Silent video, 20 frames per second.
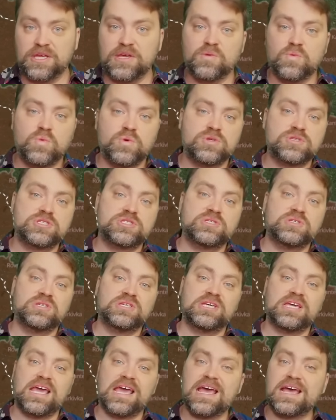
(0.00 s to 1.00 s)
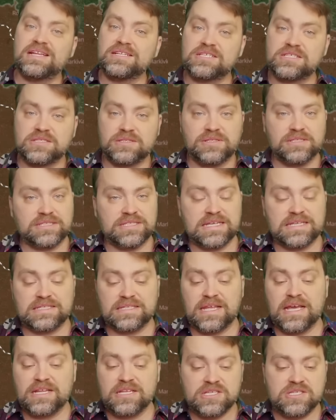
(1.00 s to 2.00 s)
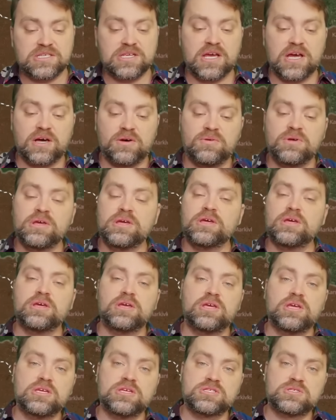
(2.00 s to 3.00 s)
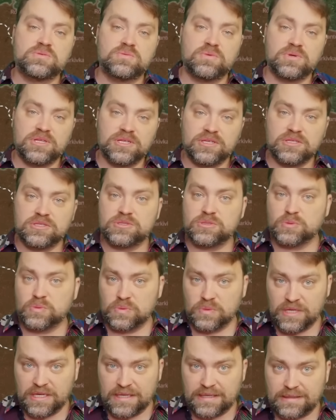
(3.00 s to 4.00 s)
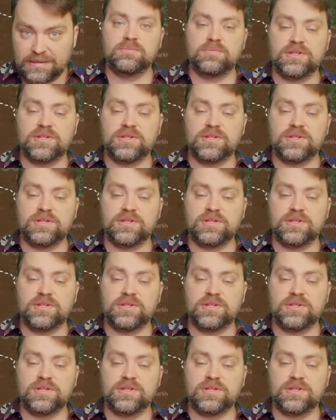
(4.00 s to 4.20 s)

He wants to cancel it, and that is how he is willing to win.